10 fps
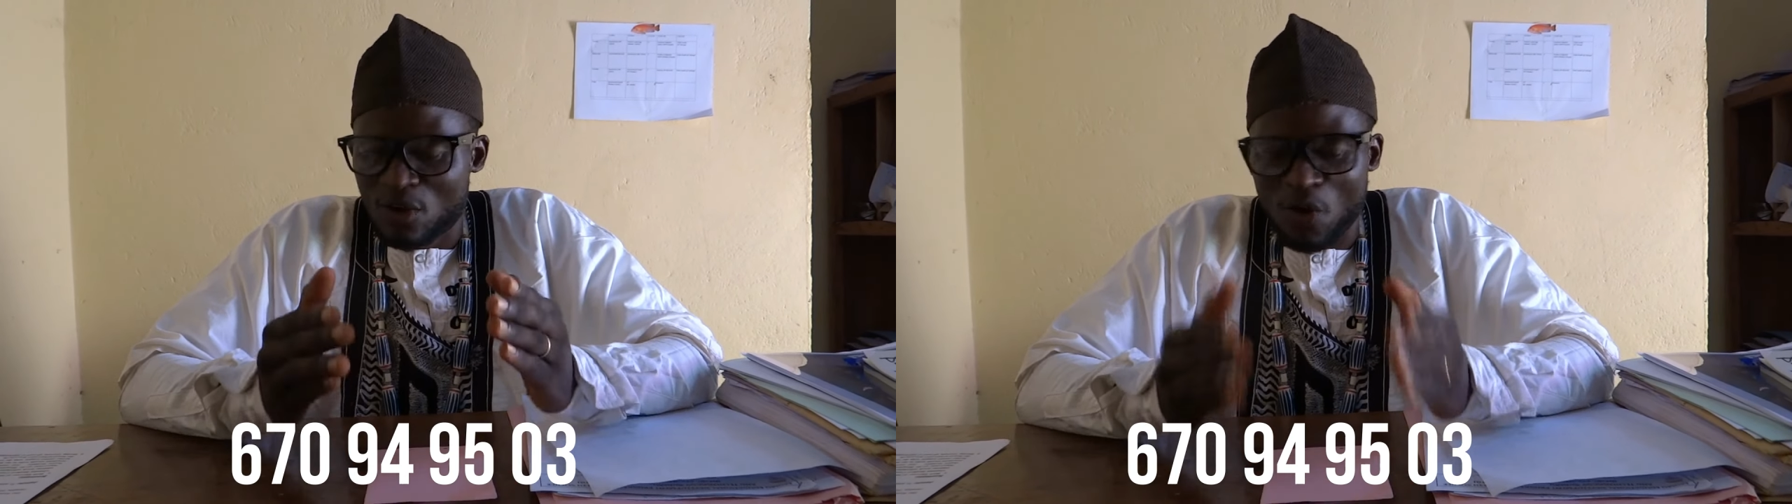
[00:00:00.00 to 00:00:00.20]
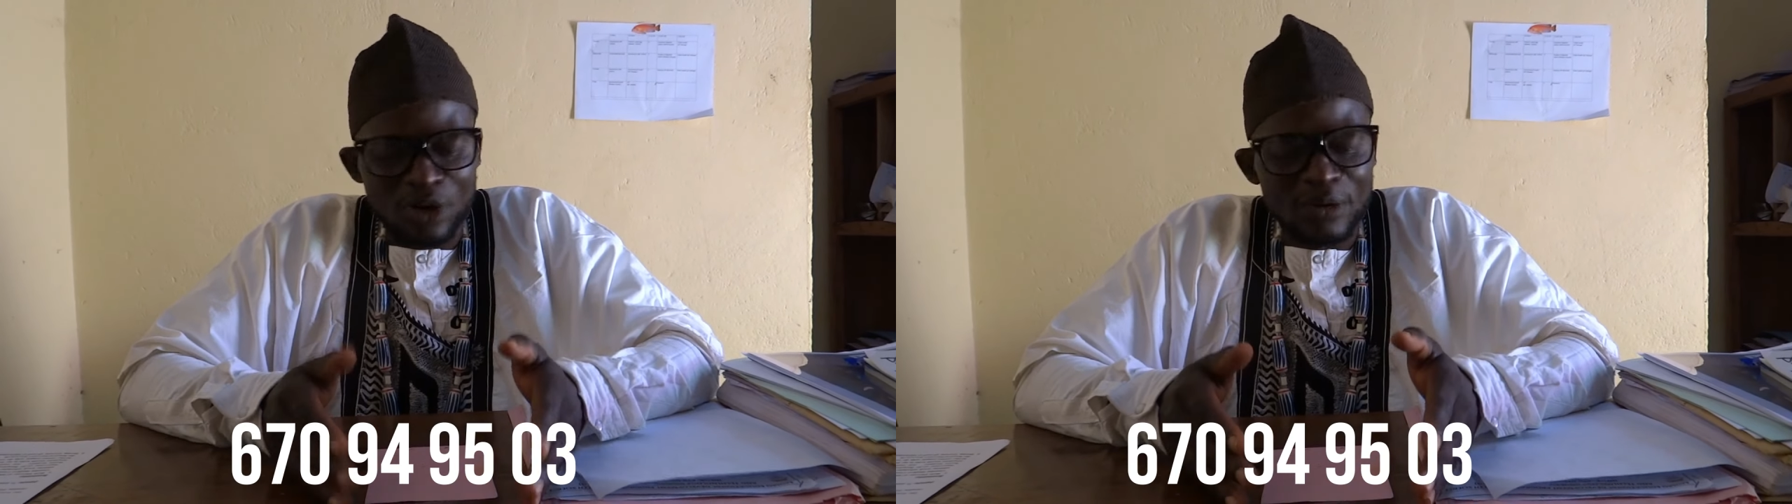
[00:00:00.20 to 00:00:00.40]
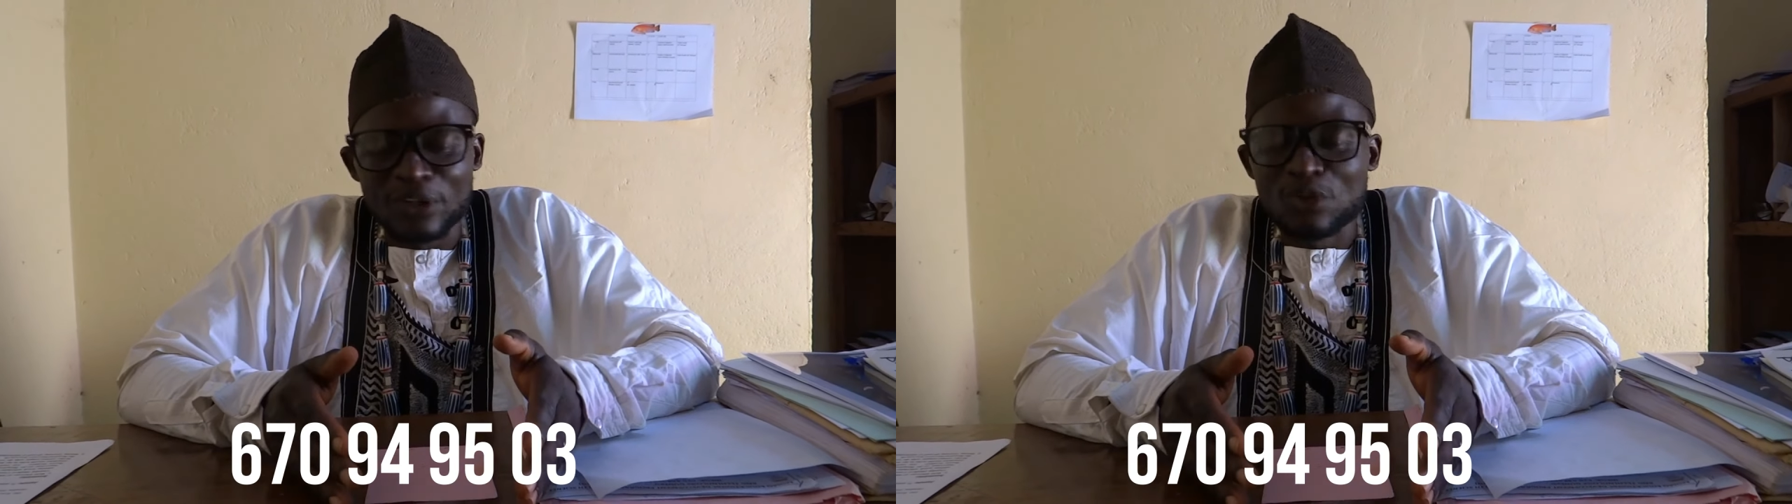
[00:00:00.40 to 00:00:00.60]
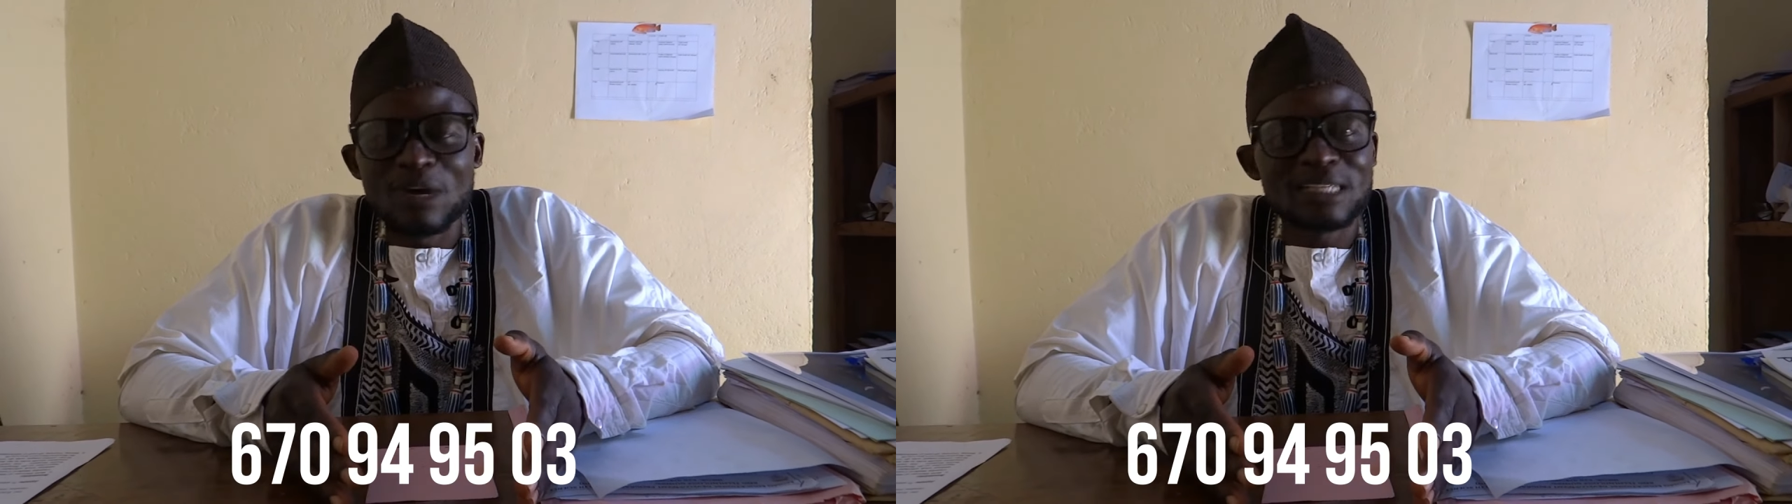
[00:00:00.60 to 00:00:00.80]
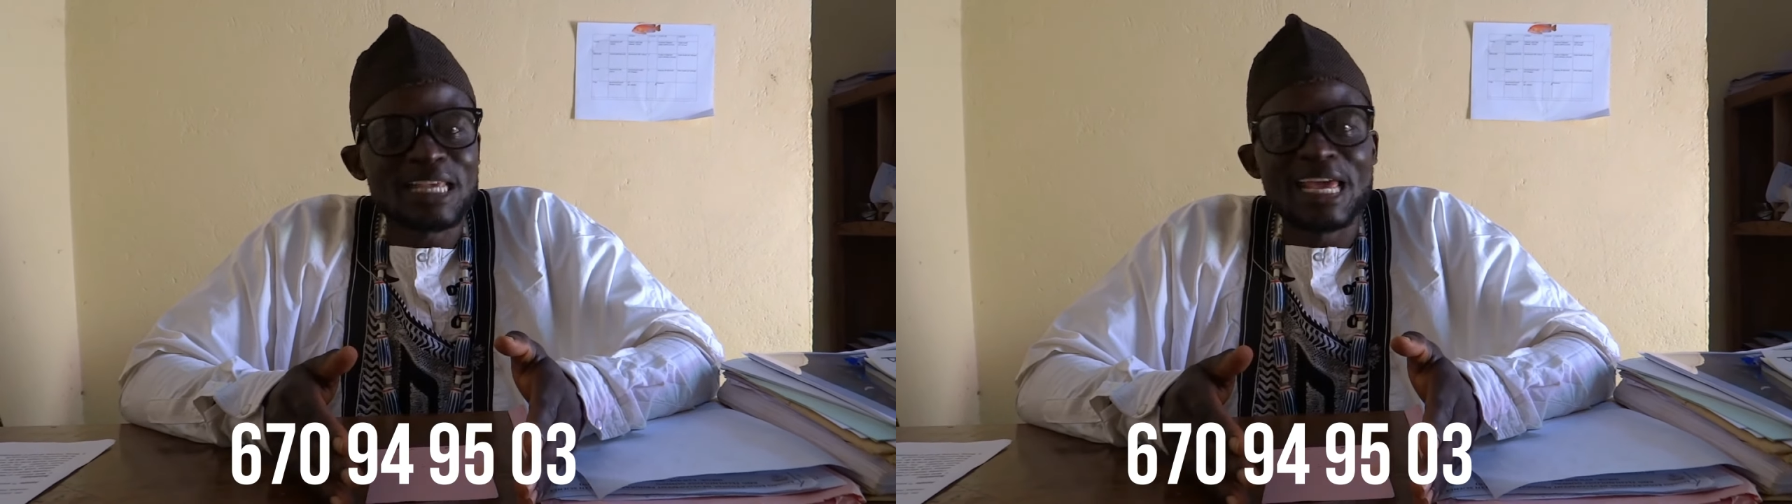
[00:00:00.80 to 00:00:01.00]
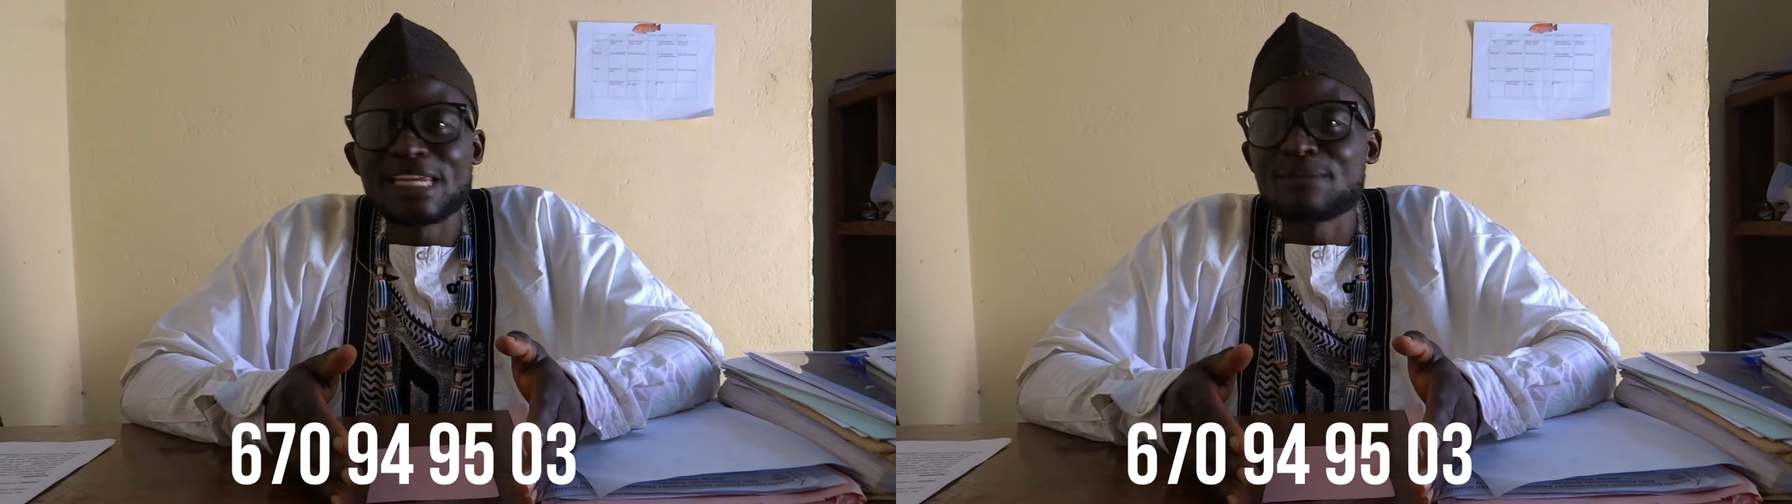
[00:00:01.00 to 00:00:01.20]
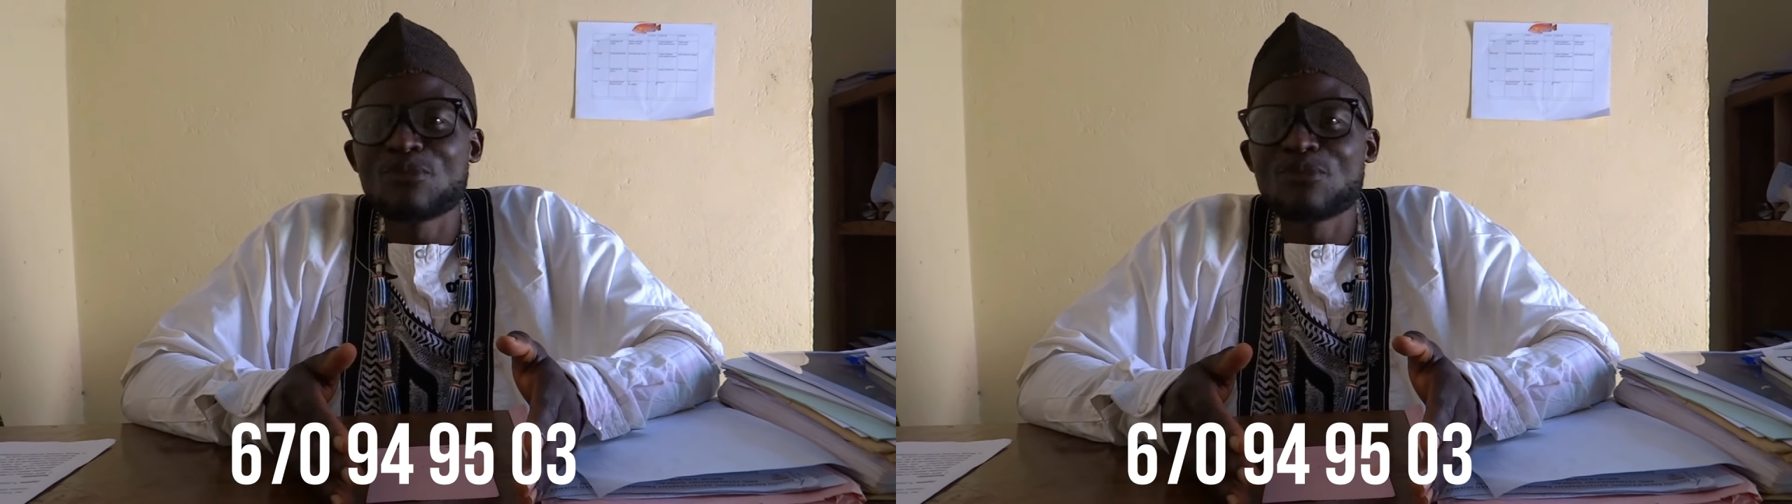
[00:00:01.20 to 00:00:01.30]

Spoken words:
Call our numbers any